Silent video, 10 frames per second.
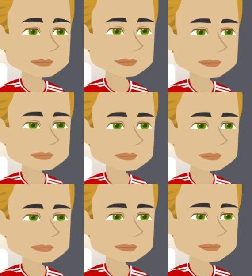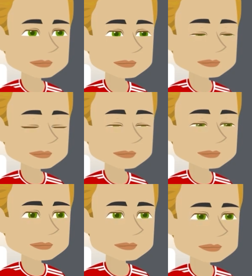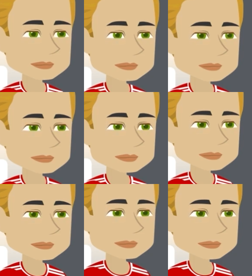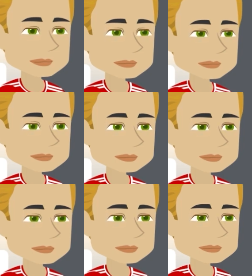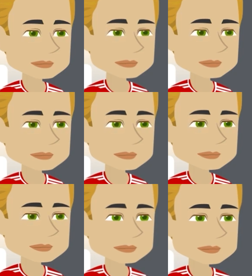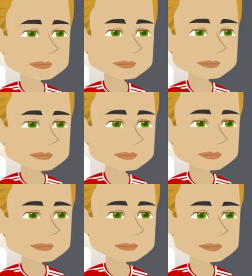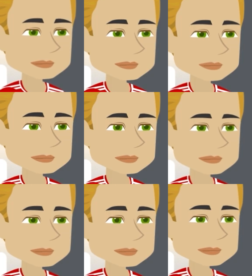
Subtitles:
(silent)